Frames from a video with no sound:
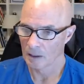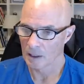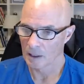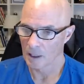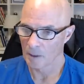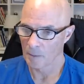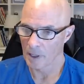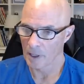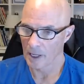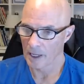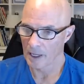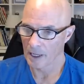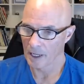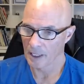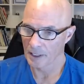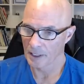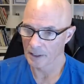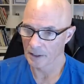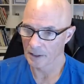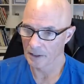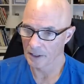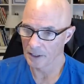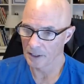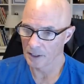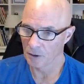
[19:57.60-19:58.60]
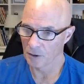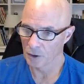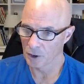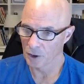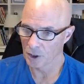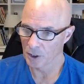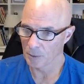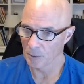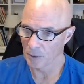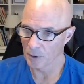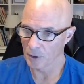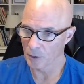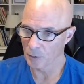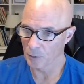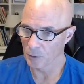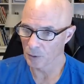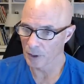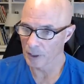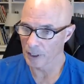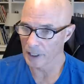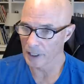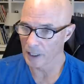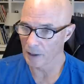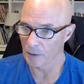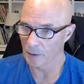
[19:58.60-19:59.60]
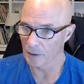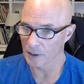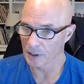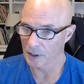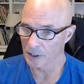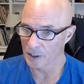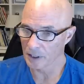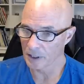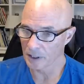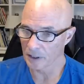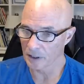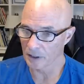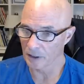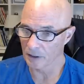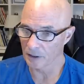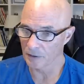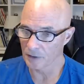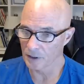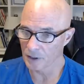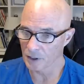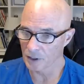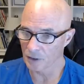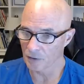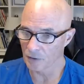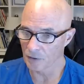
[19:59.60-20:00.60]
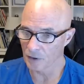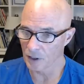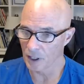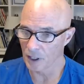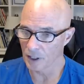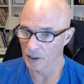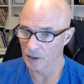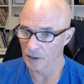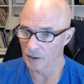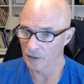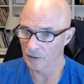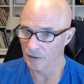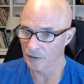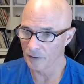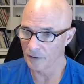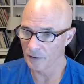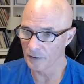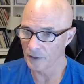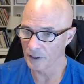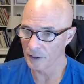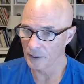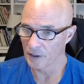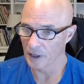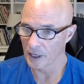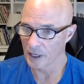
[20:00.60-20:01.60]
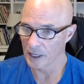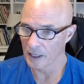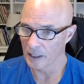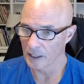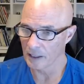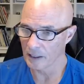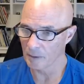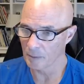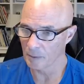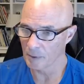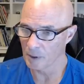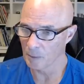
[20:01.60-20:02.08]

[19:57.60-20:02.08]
Got my eyes on the dealership I was working at with a sticker of just over 150 grand.